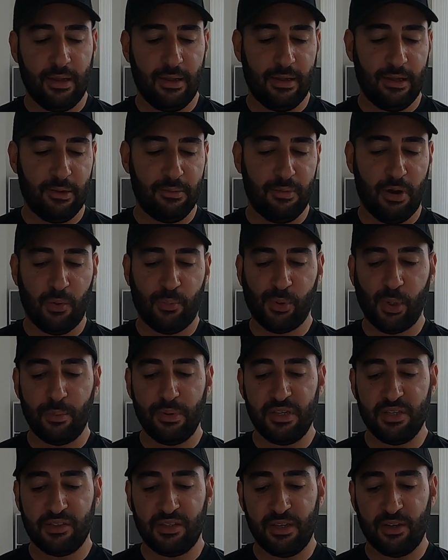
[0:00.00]
Um, I'll
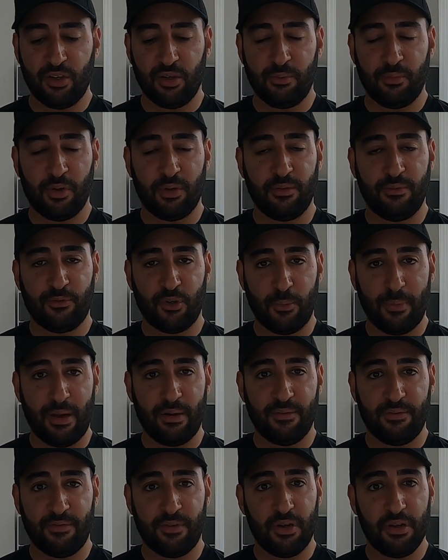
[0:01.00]
probably stick them on for
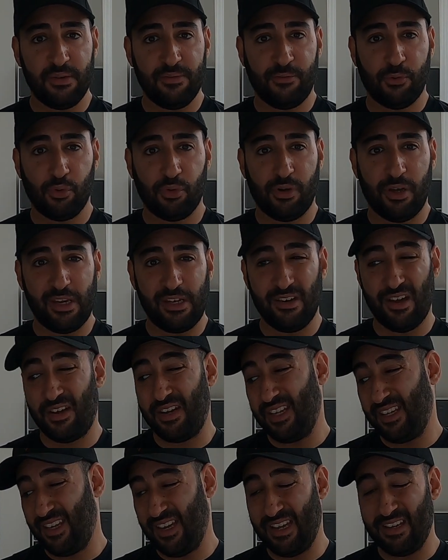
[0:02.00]
about
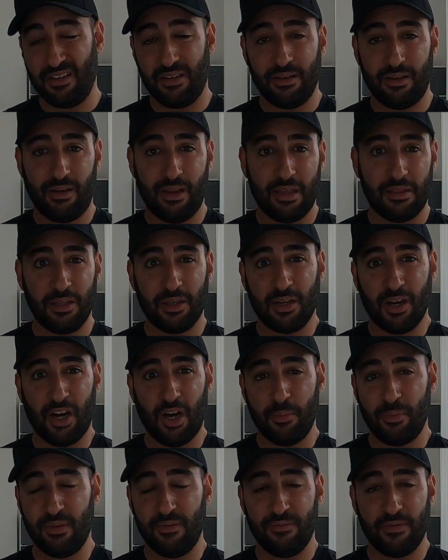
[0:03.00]
34.99 again, like the
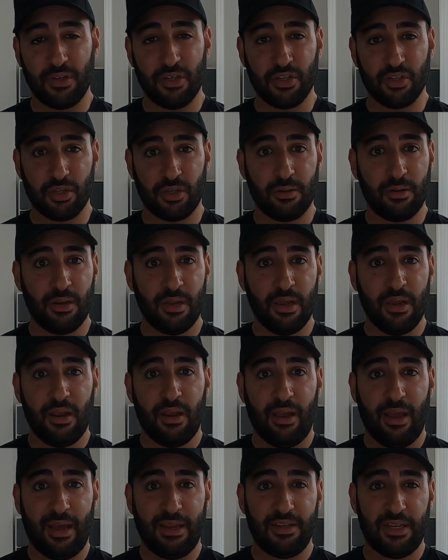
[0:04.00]
carbon version,
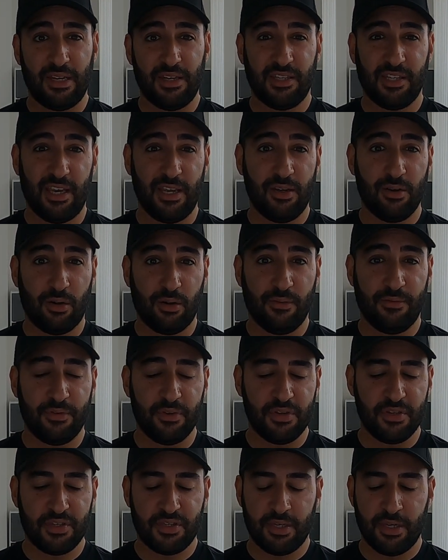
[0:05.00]
and then take
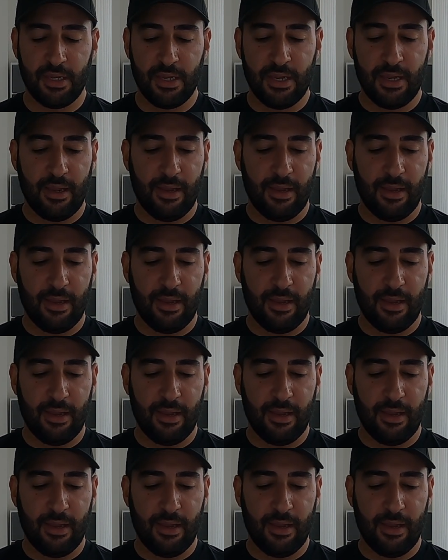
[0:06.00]
offers.